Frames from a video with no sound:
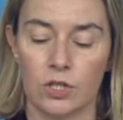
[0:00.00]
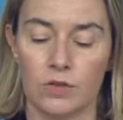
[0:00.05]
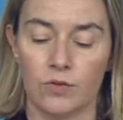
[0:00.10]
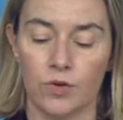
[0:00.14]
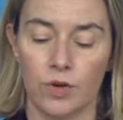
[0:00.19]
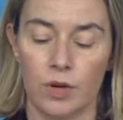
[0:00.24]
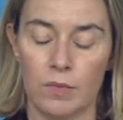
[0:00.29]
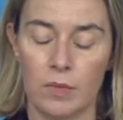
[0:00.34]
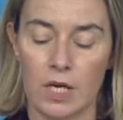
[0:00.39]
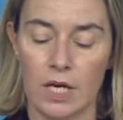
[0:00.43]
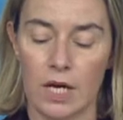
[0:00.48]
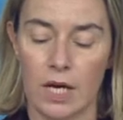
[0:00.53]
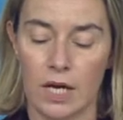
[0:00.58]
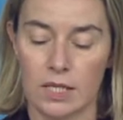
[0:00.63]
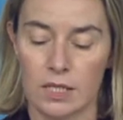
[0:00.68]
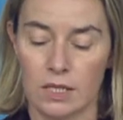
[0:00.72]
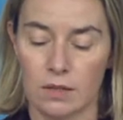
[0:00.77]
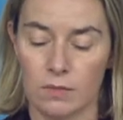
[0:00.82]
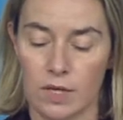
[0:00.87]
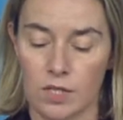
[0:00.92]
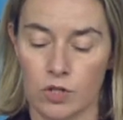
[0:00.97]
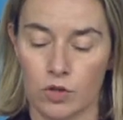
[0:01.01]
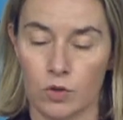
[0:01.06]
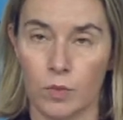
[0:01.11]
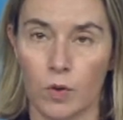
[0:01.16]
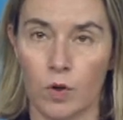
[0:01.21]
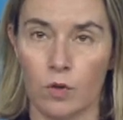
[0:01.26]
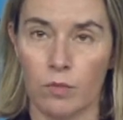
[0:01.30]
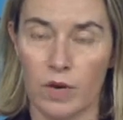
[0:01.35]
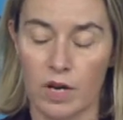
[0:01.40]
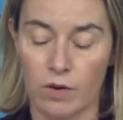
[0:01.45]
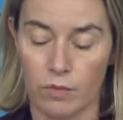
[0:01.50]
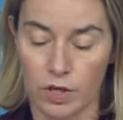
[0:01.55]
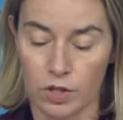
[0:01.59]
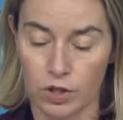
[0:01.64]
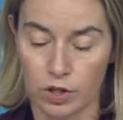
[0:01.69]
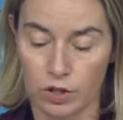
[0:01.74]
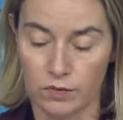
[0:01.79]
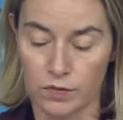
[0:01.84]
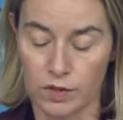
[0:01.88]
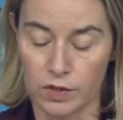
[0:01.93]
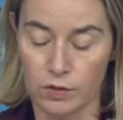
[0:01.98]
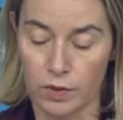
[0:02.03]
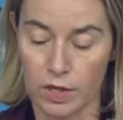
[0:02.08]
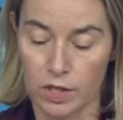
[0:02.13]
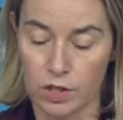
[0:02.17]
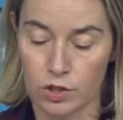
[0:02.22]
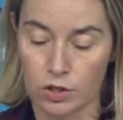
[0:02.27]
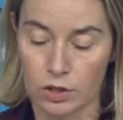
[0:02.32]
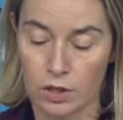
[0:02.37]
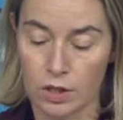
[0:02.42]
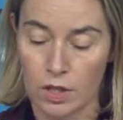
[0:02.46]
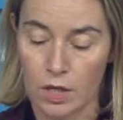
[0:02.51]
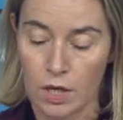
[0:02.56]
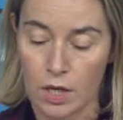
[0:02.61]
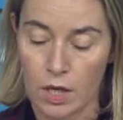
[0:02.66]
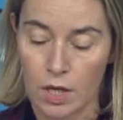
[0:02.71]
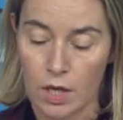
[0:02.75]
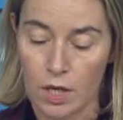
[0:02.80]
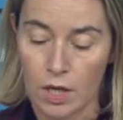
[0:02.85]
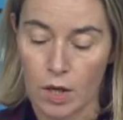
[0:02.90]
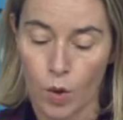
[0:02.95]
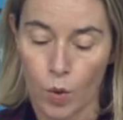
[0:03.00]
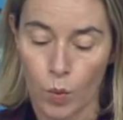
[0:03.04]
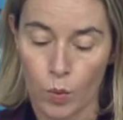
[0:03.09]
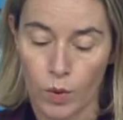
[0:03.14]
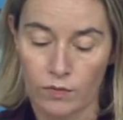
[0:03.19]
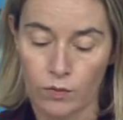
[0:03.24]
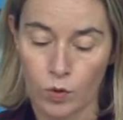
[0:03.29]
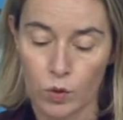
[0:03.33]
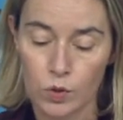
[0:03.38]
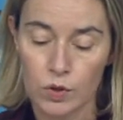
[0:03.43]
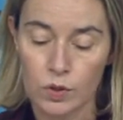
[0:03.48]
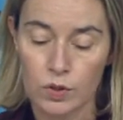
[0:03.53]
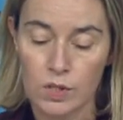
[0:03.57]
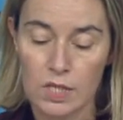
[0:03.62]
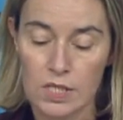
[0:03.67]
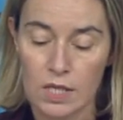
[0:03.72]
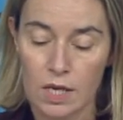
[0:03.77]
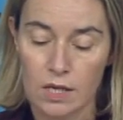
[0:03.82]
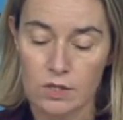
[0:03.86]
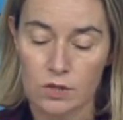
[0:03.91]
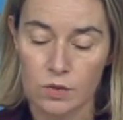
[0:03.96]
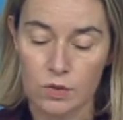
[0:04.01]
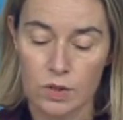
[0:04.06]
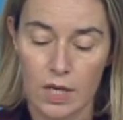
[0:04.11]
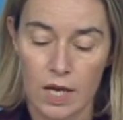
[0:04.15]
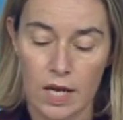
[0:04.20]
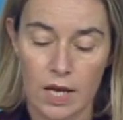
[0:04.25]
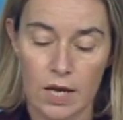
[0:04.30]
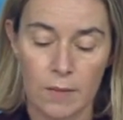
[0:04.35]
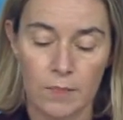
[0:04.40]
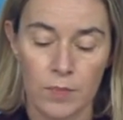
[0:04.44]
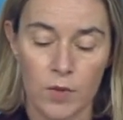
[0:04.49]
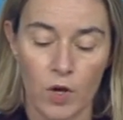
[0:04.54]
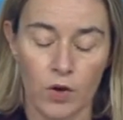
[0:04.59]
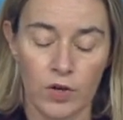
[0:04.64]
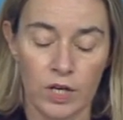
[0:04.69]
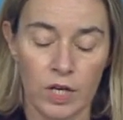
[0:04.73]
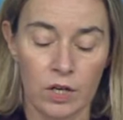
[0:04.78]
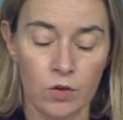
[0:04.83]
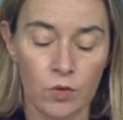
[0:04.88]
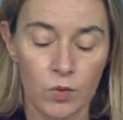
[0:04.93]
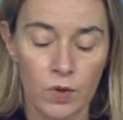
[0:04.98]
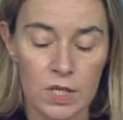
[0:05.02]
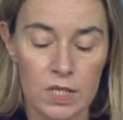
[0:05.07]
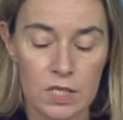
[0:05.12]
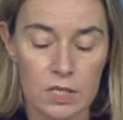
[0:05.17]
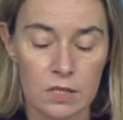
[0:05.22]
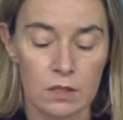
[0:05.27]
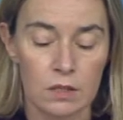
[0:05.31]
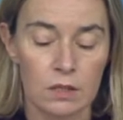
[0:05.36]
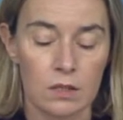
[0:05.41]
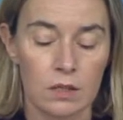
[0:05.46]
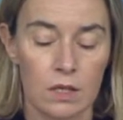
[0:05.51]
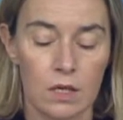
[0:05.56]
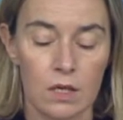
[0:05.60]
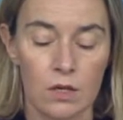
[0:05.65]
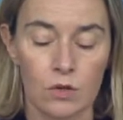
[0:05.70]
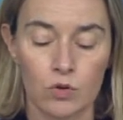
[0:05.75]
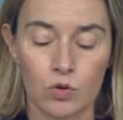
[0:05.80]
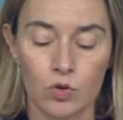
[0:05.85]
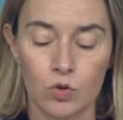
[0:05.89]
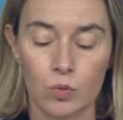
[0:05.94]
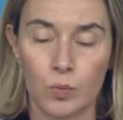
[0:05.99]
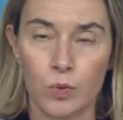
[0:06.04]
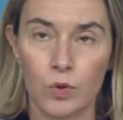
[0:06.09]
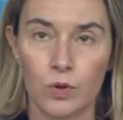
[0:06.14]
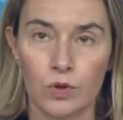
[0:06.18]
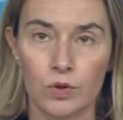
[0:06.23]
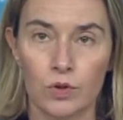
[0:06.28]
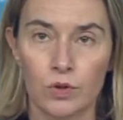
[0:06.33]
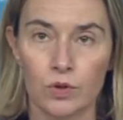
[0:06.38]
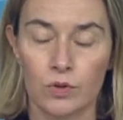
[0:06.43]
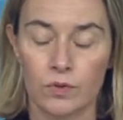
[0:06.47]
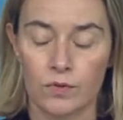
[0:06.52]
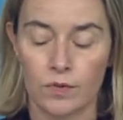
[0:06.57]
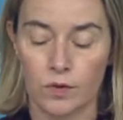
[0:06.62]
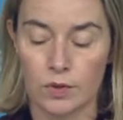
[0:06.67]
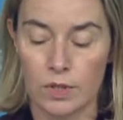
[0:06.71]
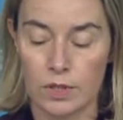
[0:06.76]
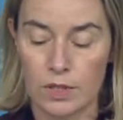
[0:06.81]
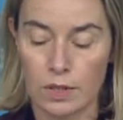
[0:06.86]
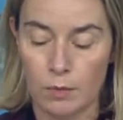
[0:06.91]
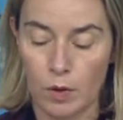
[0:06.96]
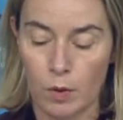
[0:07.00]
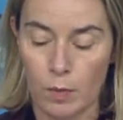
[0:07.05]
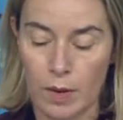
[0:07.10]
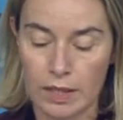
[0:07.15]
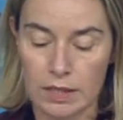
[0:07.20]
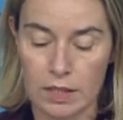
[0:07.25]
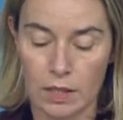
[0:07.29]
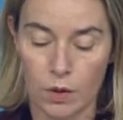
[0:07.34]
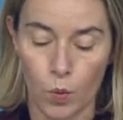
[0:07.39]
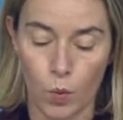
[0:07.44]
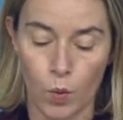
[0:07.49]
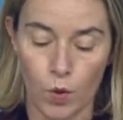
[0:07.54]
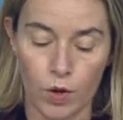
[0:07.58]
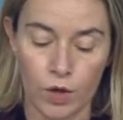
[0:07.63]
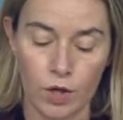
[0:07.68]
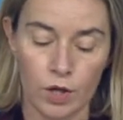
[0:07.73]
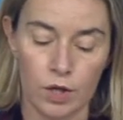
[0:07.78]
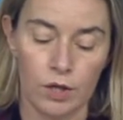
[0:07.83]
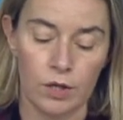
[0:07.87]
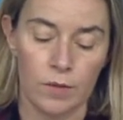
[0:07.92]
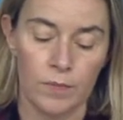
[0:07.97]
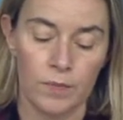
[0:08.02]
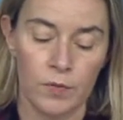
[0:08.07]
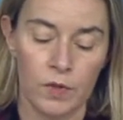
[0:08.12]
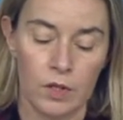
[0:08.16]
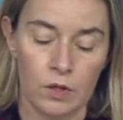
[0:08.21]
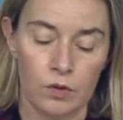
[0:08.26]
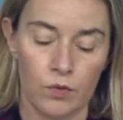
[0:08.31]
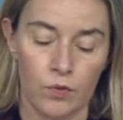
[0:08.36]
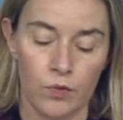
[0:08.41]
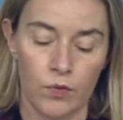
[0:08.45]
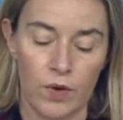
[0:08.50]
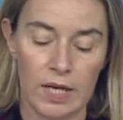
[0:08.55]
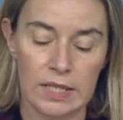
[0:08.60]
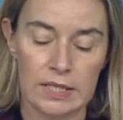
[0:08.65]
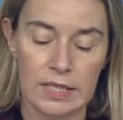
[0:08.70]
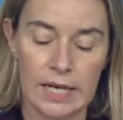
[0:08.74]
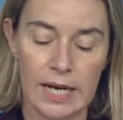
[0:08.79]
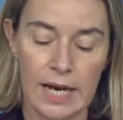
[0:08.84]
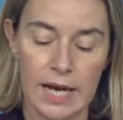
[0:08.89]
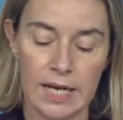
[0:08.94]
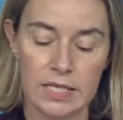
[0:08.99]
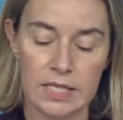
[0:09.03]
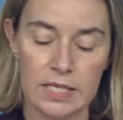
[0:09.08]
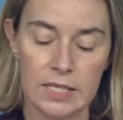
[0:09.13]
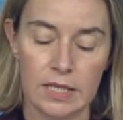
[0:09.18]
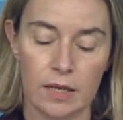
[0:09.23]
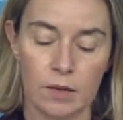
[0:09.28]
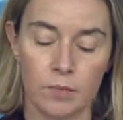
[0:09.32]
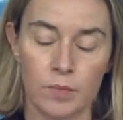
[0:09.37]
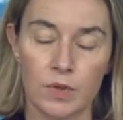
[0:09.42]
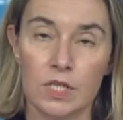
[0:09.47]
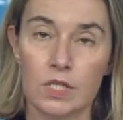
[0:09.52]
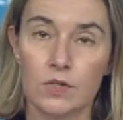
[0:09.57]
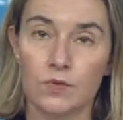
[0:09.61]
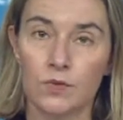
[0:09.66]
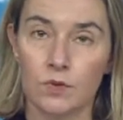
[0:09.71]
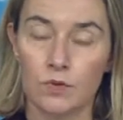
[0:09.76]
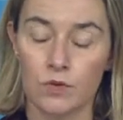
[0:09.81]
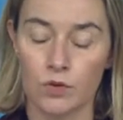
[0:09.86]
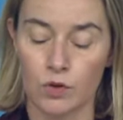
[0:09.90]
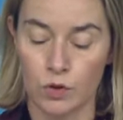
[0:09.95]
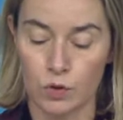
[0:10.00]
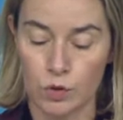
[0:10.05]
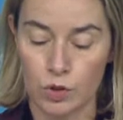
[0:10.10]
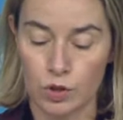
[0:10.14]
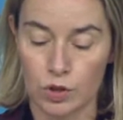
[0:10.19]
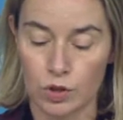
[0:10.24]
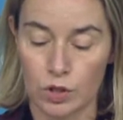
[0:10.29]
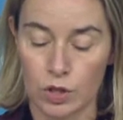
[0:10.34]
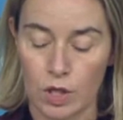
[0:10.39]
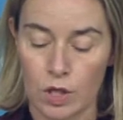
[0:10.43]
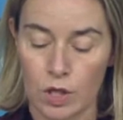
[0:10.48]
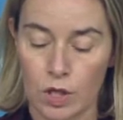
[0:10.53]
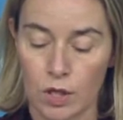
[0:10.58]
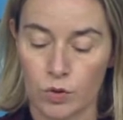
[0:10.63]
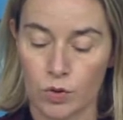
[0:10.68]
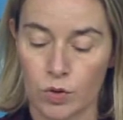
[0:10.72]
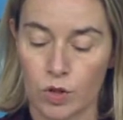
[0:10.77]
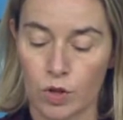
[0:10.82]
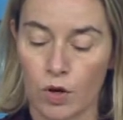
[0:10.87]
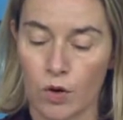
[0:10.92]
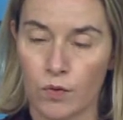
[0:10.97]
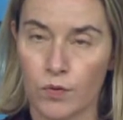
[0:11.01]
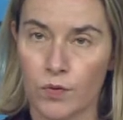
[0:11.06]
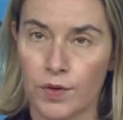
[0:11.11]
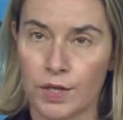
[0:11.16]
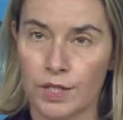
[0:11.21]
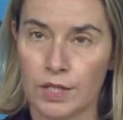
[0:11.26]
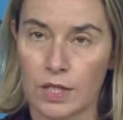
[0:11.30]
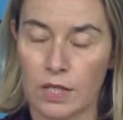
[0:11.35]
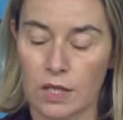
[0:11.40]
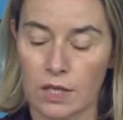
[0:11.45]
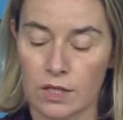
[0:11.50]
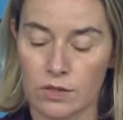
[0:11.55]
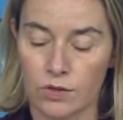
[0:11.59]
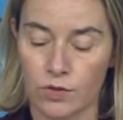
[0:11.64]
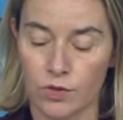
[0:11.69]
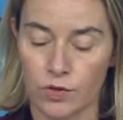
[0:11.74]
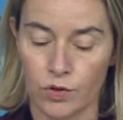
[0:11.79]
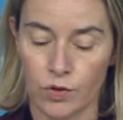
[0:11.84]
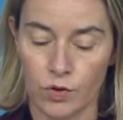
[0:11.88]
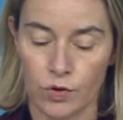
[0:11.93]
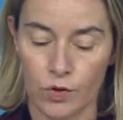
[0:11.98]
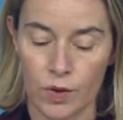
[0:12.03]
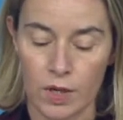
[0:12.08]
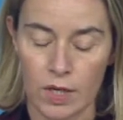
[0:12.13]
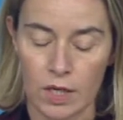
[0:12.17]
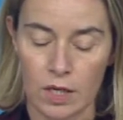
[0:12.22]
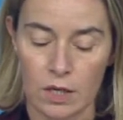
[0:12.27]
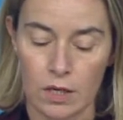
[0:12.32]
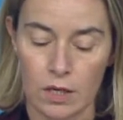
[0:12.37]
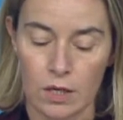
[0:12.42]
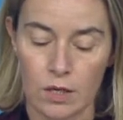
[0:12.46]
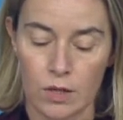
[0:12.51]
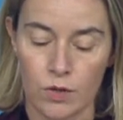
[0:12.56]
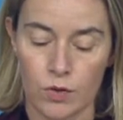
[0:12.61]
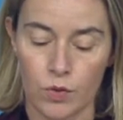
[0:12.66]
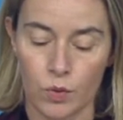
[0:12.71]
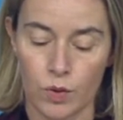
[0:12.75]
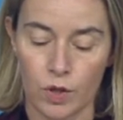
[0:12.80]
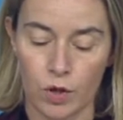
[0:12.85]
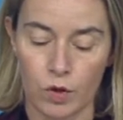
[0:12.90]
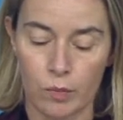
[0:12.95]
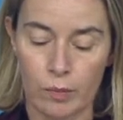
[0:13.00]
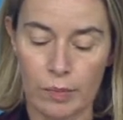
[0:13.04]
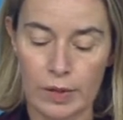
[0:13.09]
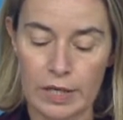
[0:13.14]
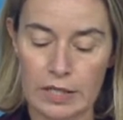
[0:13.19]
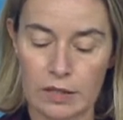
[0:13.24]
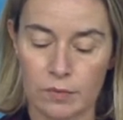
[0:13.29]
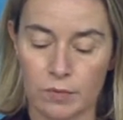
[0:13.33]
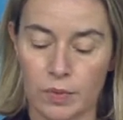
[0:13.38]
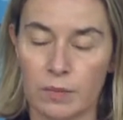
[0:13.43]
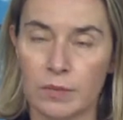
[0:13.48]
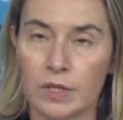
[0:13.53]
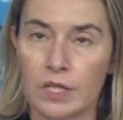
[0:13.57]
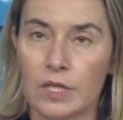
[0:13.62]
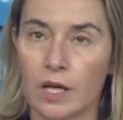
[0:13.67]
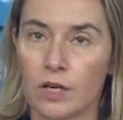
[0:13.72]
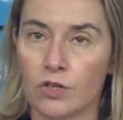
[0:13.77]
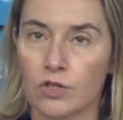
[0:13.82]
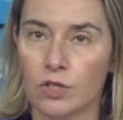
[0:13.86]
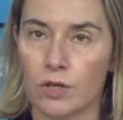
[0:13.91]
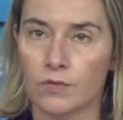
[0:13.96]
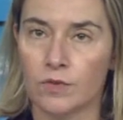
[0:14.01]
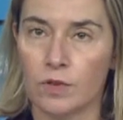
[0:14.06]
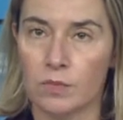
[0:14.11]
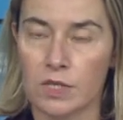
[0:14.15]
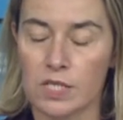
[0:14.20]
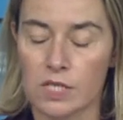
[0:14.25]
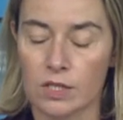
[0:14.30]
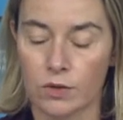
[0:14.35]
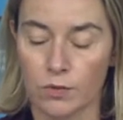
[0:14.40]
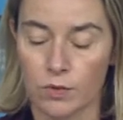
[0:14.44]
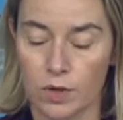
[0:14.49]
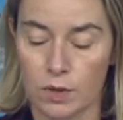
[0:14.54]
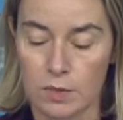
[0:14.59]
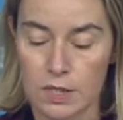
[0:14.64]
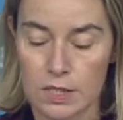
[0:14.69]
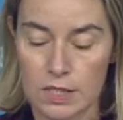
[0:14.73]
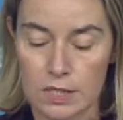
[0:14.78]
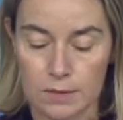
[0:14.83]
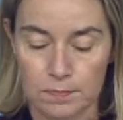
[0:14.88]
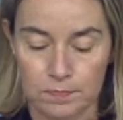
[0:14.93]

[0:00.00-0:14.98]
of Crimea and Sevastopol by Russian Federation. We have also discussed today on increased EU support for the diplomatic work to find a lasting peaceful solution to the conflict in eastern Ukraine through the complete implementation of the Minsk agreements.